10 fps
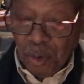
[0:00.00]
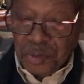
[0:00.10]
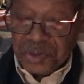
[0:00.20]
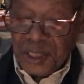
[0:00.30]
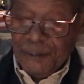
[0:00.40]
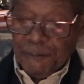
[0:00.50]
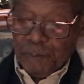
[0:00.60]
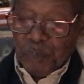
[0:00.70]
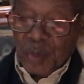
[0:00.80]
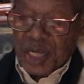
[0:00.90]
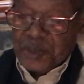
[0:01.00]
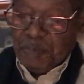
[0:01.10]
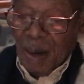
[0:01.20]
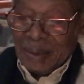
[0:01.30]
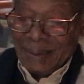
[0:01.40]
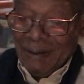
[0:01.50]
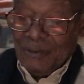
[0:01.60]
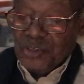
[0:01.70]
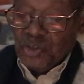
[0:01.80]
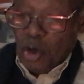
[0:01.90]
post has sparked
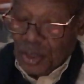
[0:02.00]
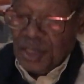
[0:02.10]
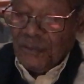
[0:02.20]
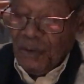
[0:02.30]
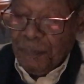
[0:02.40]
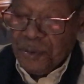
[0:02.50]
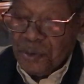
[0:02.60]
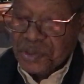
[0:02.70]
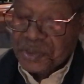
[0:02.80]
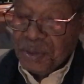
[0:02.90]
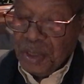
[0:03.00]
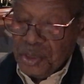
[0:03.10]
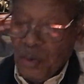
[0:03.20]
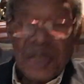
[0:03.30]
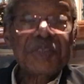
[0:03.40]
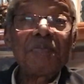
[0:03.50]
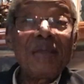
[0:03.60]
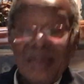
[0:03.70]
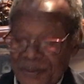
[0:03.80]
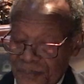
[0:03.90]
a torrent of abuse towards
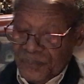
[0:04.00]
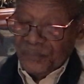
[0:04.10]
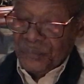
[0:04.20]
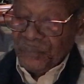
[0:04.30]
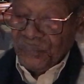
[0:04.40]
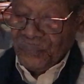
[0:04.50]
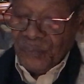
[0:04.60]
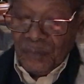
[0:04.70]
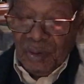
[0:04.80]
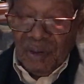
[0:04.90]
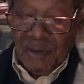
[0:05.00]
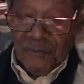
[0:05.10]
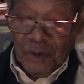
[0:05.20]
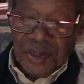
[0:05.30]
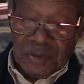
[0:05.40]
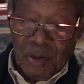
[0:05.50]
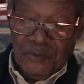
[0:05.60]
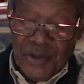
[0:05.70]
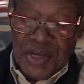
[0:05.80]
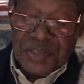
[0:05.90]
me, for it
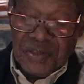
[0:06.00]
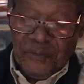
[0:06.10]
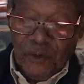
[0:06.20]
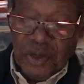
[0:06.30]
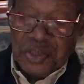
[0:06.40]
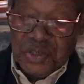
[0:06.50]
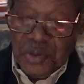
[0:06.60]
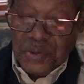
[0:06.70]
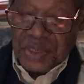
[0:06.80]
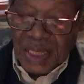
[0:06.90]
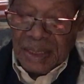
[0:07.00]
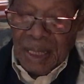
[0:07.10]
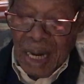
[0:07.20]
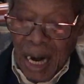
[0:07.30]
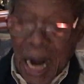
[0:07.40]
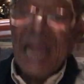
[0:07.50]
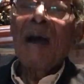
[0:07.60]
conveys the false news that I